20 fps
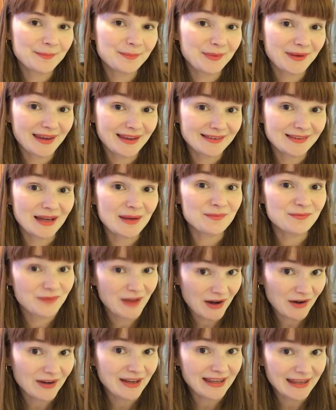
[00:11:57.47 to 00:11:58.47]
because I'm
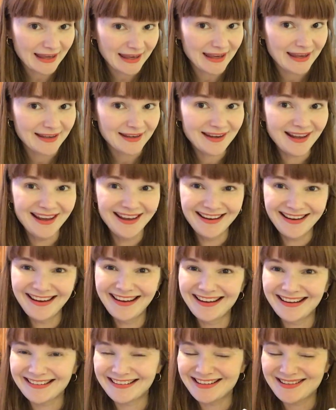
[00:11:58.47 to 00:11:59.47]
very keen
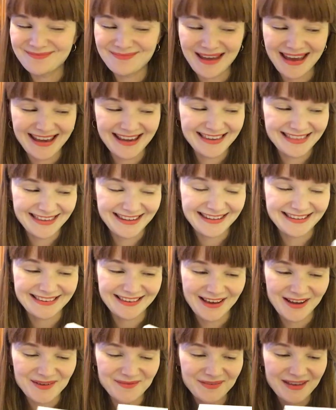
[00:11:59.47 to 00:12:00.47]
to make these
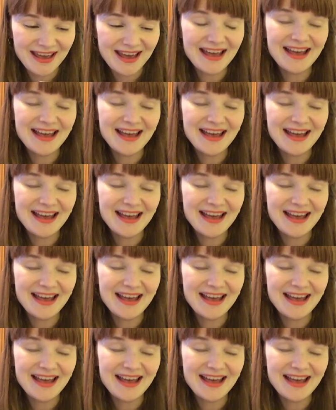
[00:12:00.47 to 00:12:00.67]
up.